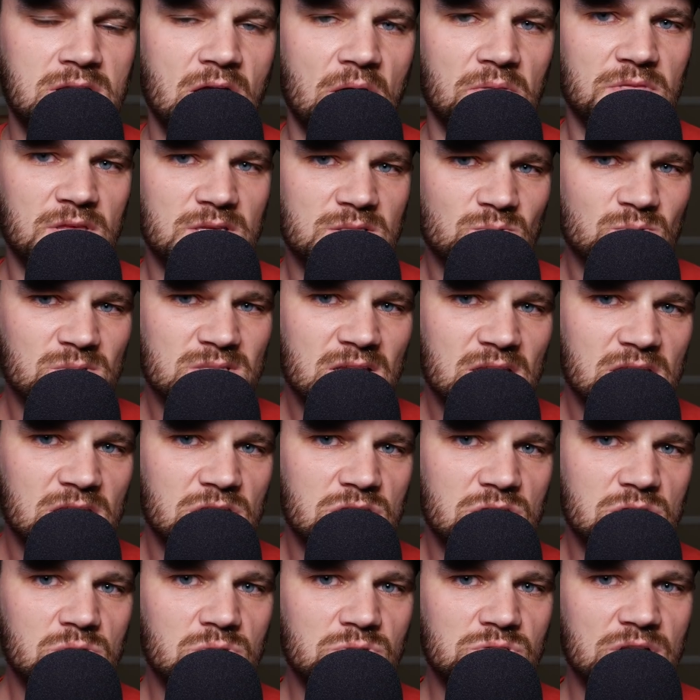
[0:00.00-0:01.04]
Now, this was a
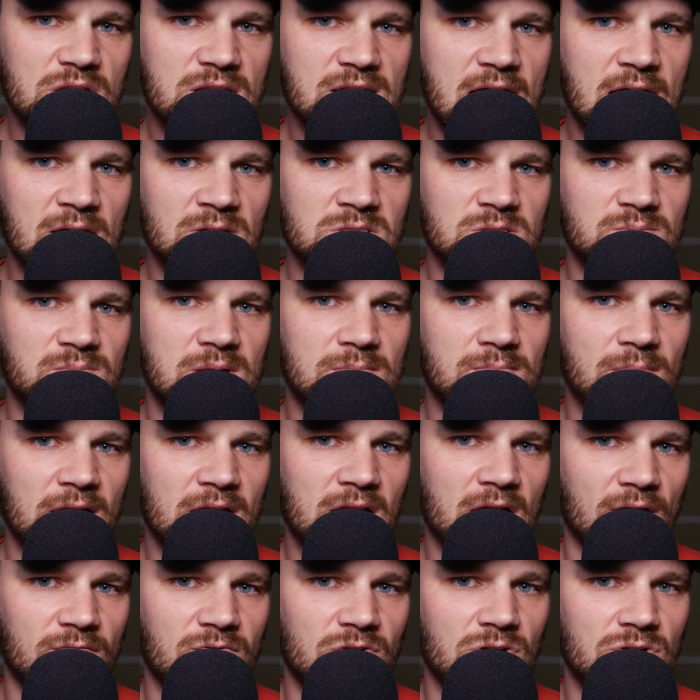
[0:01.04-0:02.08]
huge announcement by
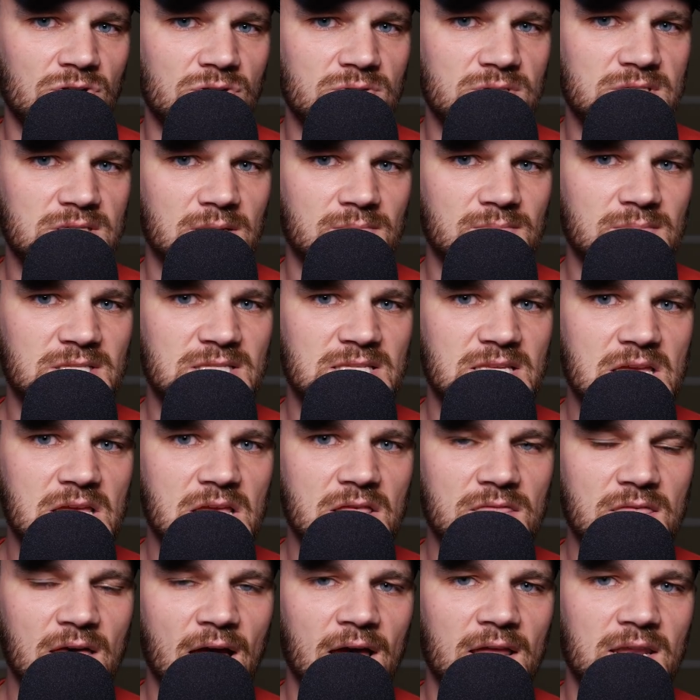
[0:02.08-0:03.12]
Governor Newsom,
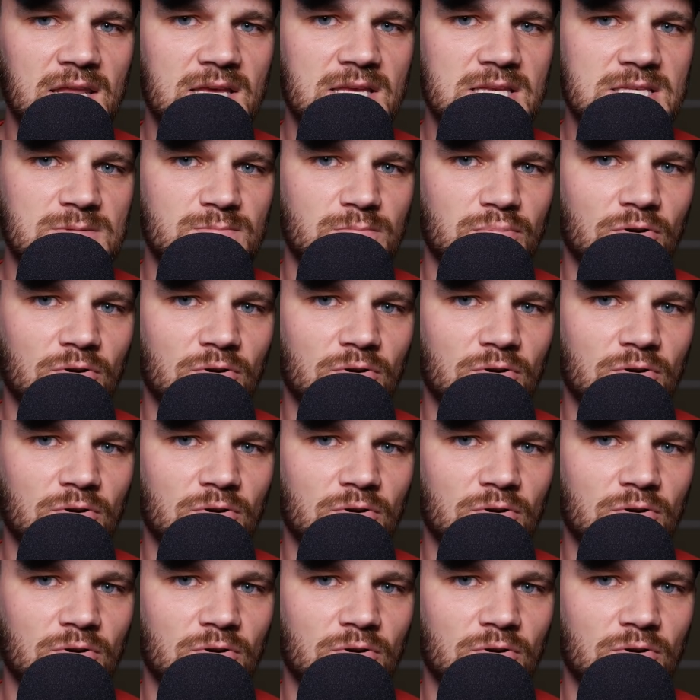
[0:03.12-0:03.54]
seeing that his